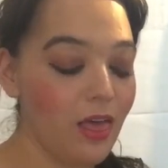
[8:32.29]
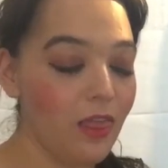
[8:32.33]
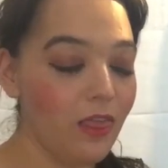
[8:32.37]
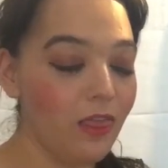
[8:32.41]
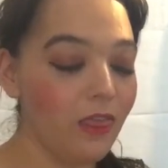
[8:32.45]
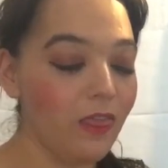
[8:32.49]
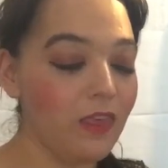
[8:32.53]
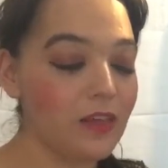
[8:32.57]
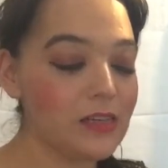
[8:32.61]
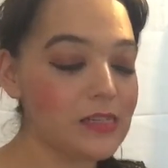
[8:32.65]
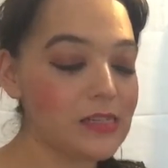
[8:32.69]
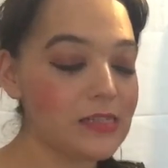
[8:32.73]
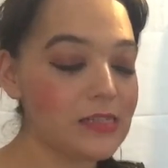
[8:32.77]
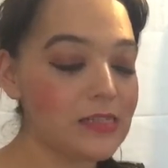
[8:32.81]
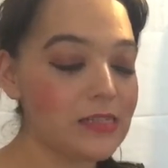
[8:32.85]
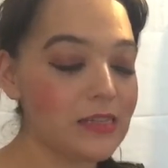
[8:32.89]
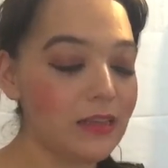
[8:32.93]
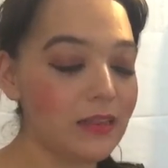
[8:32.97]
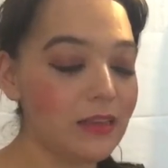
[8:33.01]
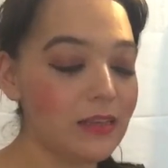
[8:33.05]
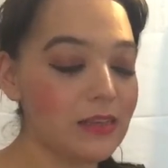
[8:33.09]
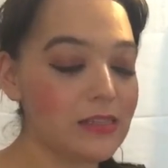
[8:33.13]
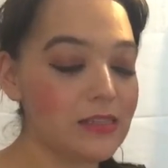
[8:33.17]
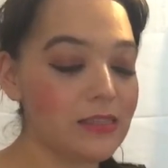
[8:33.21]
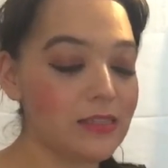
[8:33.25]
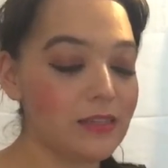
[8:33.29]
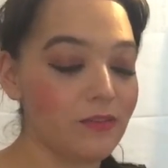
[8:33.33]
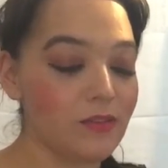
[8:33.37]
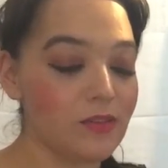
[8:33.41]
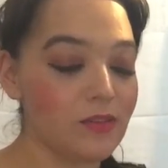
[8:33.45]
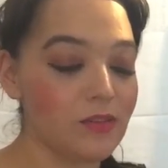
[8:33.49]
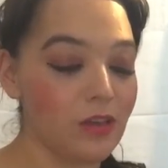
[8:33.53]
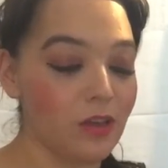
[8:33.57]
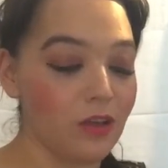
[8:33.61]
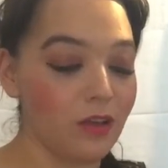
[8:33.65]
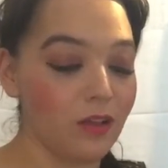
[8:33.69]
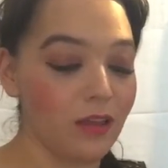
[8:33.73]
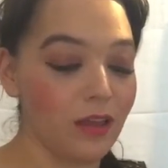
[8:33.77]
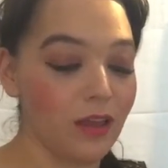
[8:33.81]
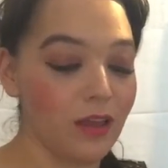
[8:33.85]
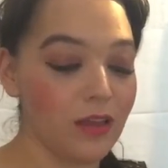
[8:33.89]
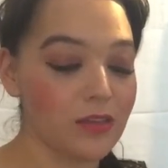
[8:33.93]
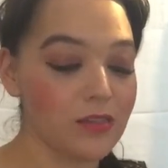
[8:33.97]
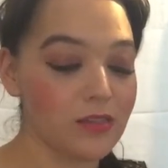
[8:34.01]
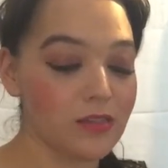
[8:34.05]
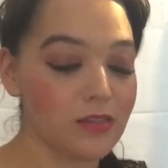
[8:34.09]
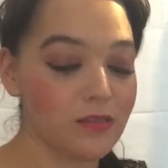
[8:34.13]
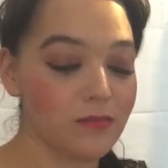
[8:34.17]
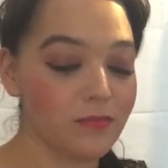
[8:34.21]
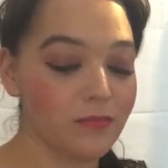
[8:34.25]
The Sicilian sniffed his own
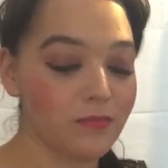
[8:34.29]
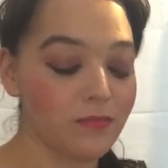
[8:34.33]
glass.